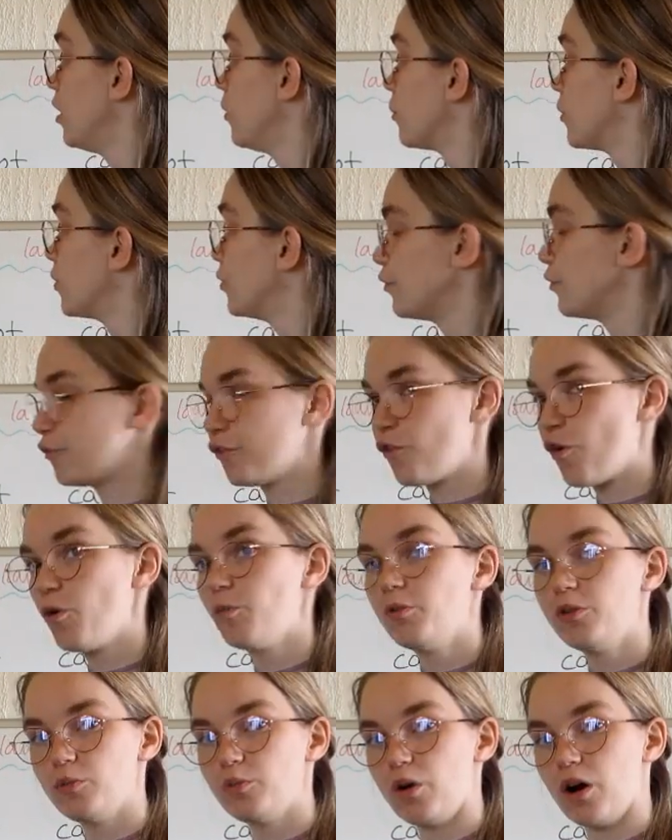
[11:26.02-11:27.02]
But the
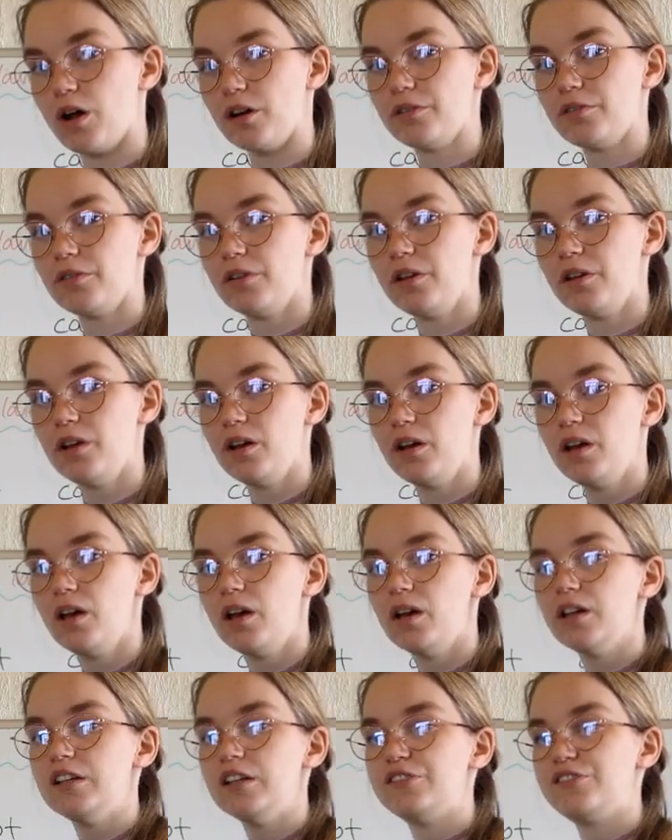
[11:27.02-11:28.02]
formal one
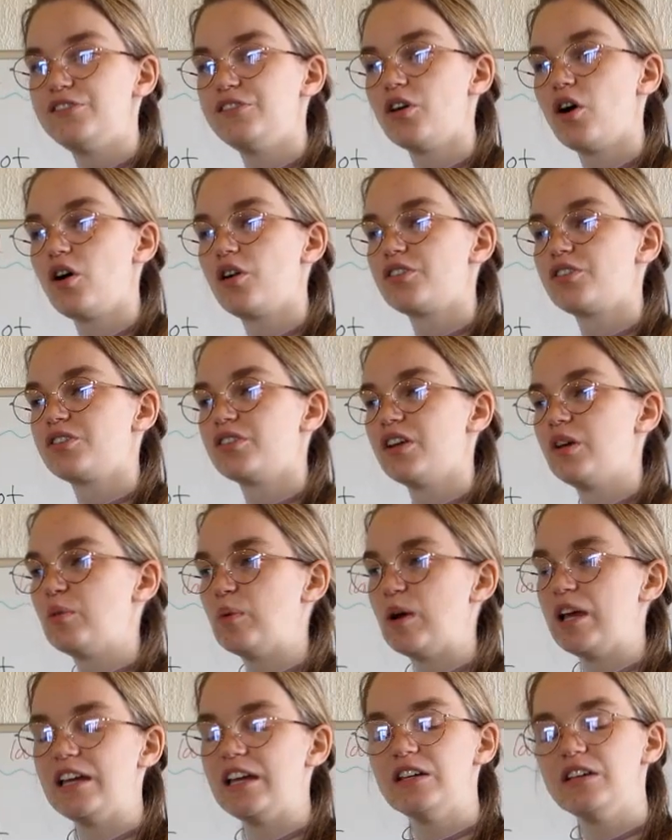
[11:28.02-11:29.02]
is not a
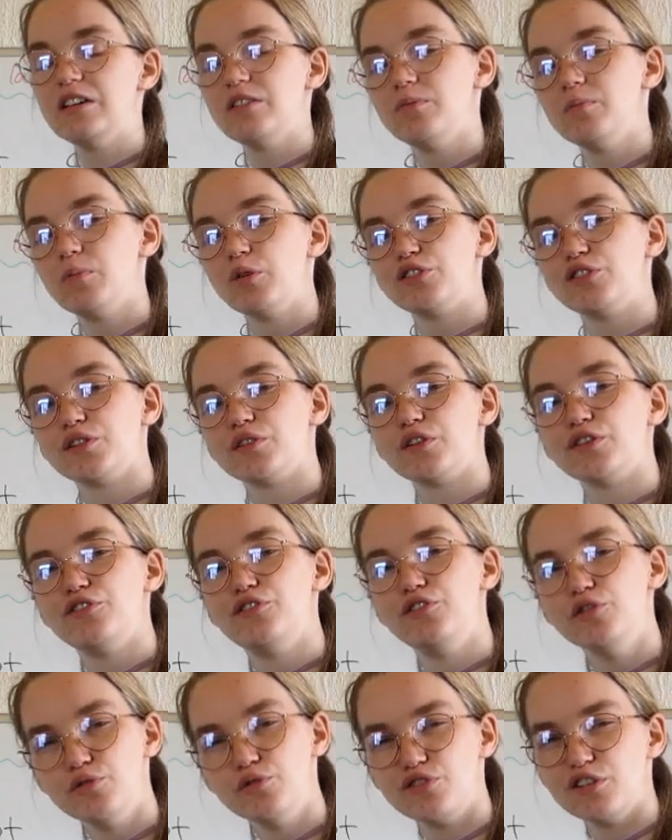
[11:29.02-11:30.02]
way most of us
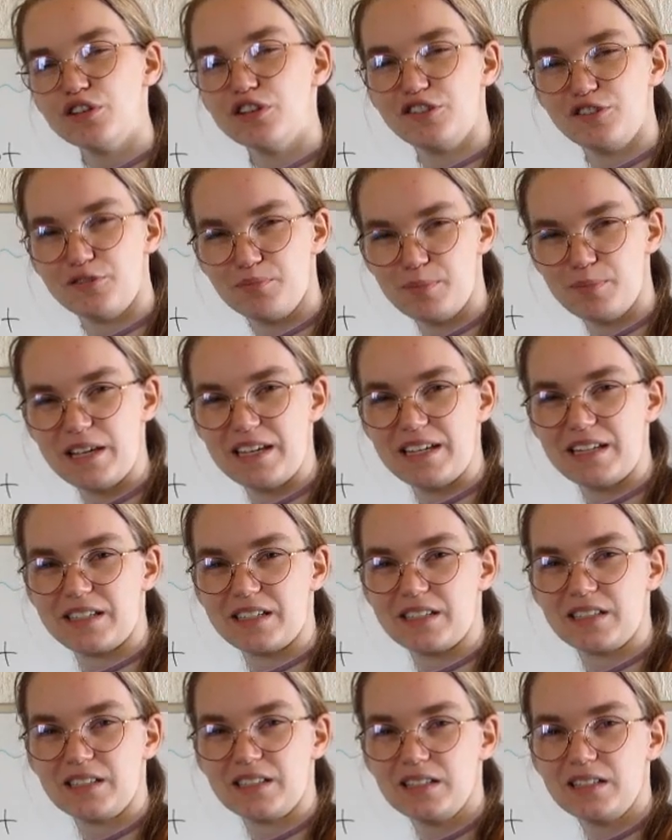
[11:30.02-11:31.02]
usually speak.
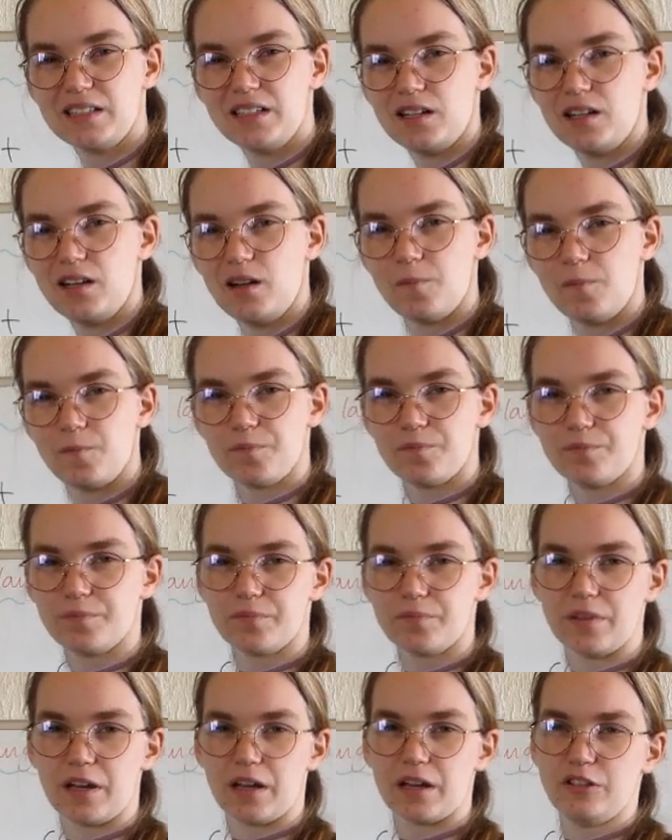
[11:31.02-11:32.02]

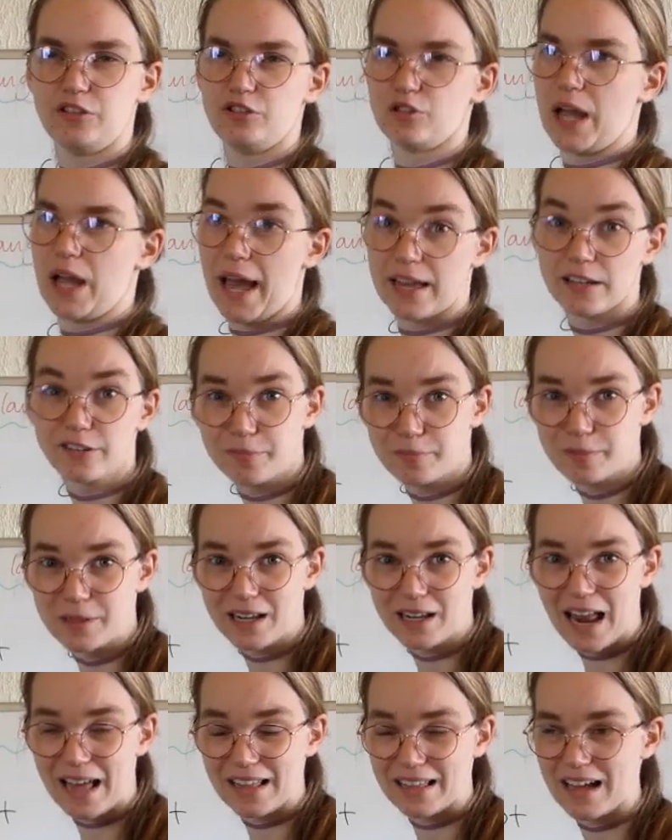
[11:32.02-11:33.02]
You can speak
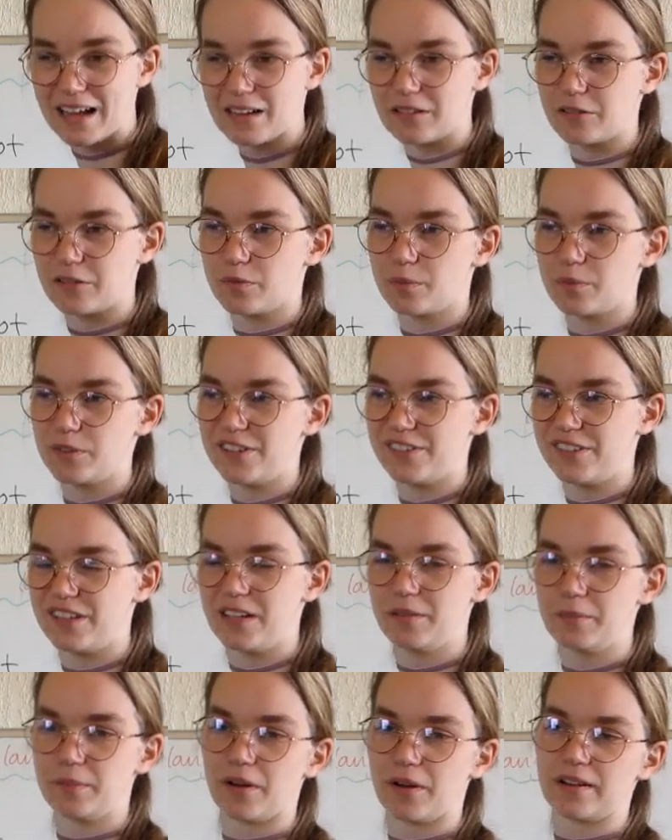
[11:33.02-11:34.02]
like that,
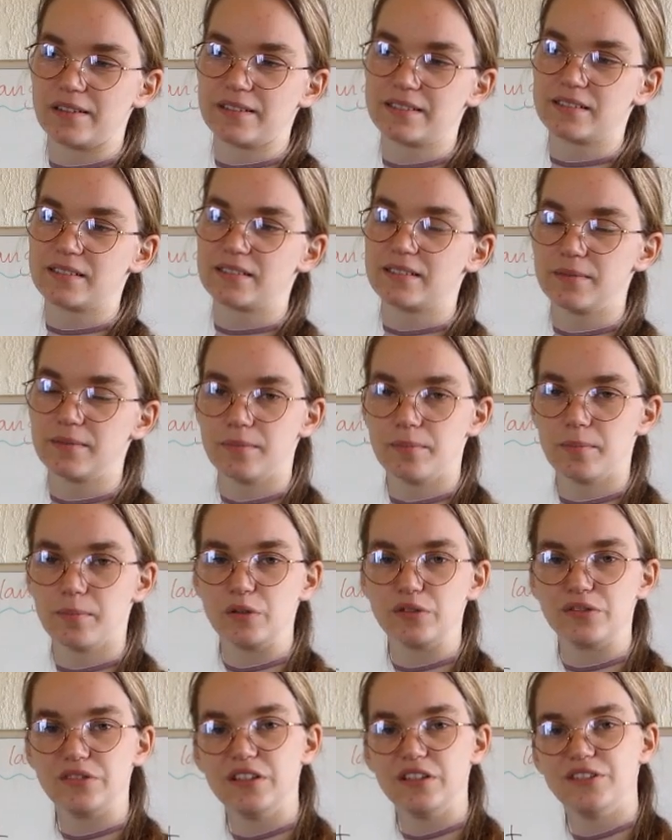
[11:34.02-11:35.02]
obviously, but
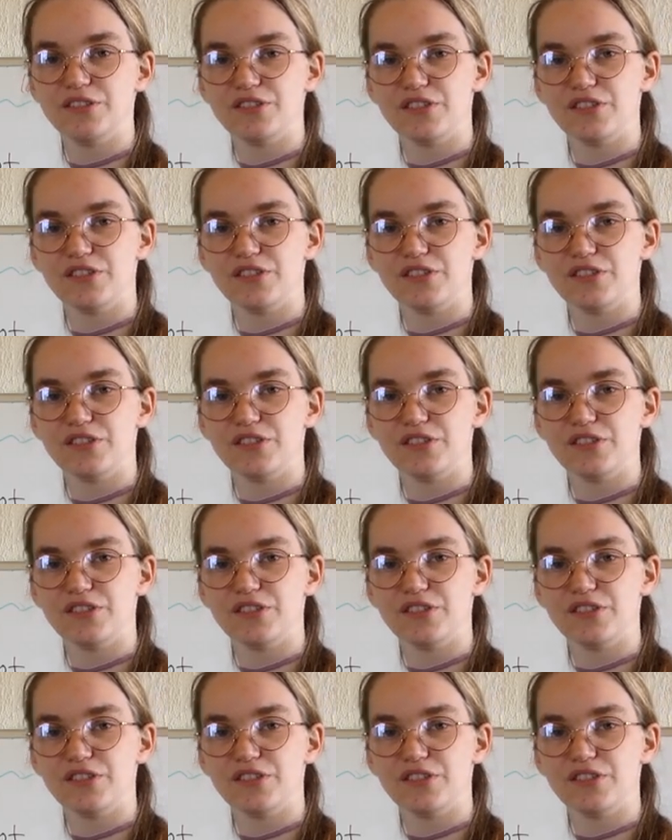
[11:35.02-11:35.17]
mostly